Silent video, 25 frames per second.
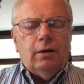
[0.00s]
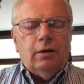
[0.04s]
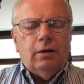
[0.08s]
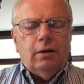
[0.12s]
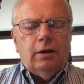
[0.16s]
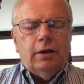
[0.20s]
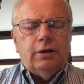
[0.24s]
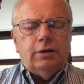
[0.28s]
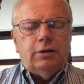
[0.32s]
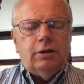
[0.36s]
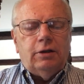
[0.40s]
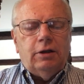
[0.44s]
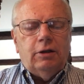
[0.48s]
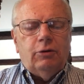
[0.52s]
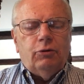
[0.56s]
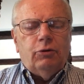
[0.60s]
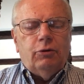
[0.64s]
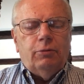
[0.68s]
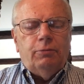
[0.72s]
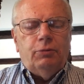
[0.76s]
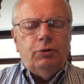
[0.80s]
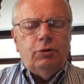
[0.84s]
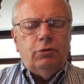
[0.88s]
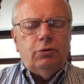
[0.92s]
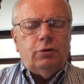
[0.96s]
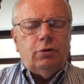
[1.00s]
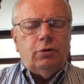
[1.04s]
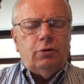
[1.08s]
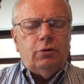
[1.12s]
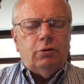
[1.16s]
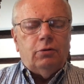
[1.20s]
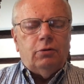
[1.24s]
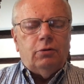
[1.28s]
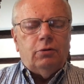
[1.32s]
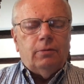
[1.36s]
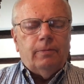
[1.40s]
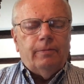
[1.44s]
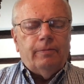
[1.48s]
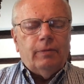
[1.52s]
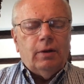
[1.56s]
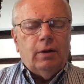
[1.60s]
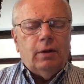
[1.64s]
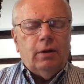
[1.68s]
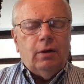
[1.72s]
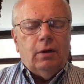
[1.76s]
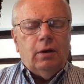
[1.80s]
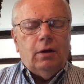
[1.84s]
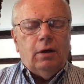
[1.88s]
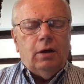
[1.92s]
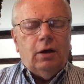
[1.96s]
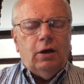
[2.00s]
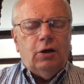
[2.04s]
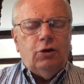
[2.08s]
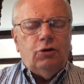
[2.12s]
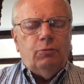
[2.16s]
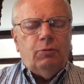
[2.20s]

lest he rebuke you and